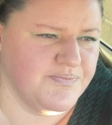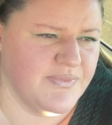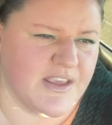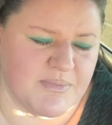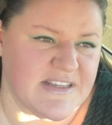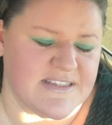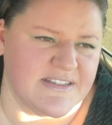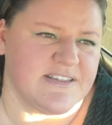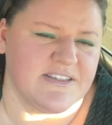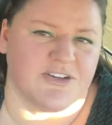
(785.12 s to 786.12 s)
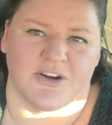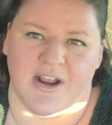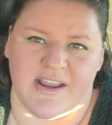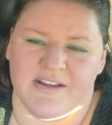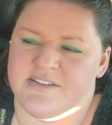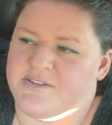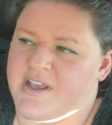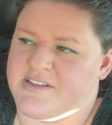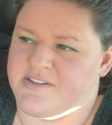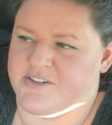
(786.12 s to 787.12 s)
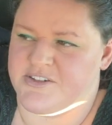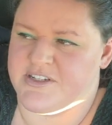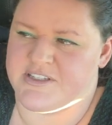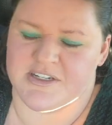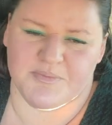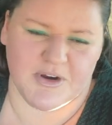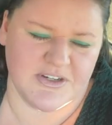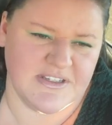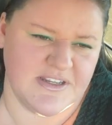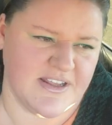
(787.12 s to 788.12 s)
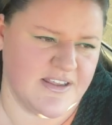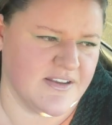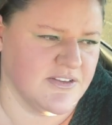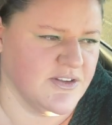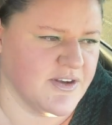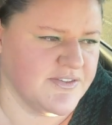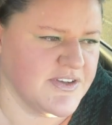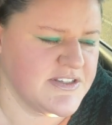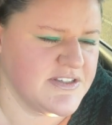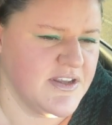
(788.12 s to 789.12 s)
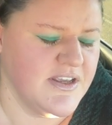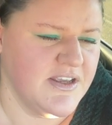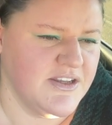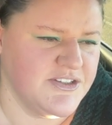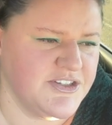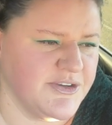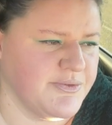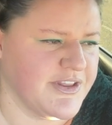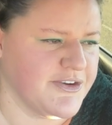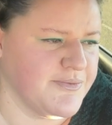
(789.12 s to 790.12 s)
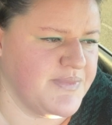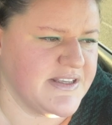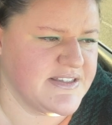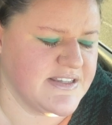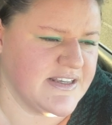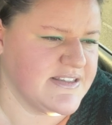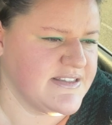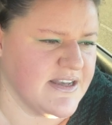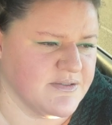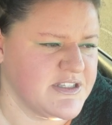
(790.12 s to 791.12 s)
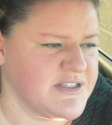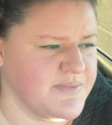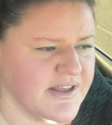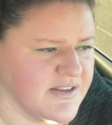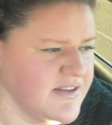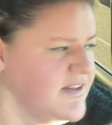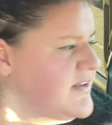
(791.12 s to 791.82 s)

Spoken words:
like my senses are heightened as an autistic person. I think a lot of us do, whether it be sight, sound, smell,